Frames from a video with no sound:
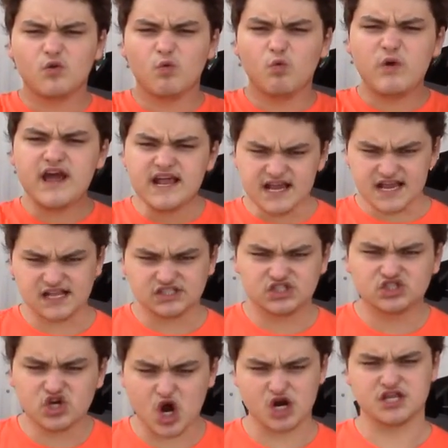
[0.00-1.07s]
we didn't
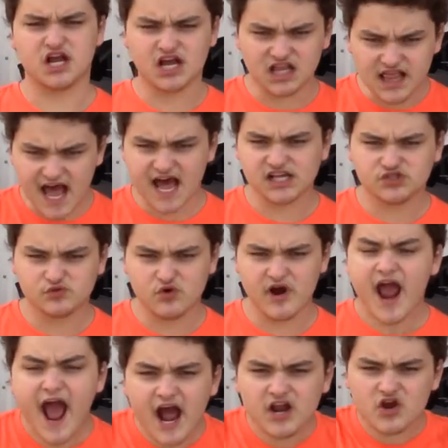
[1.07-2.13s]
start the class war.
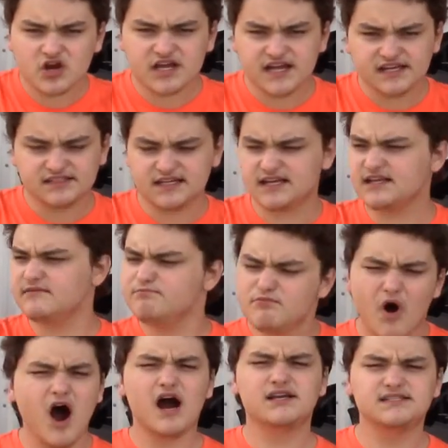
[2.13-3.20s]
Anarchists and
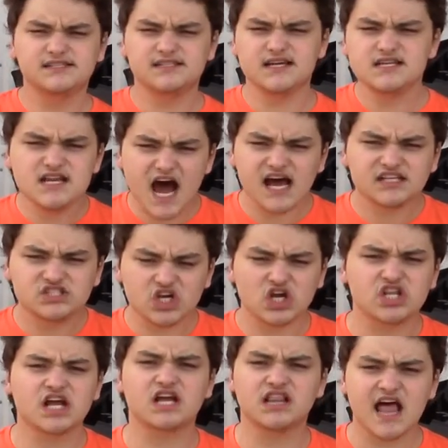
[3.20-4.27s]
Marxists did not
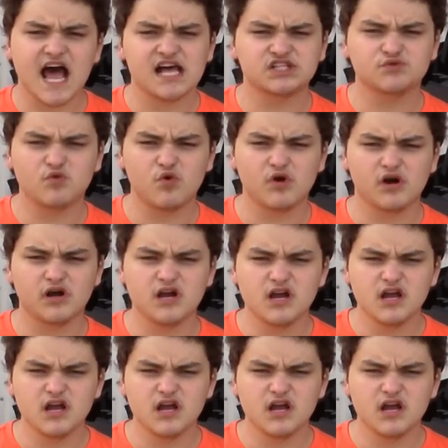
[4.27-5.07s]
start the class war.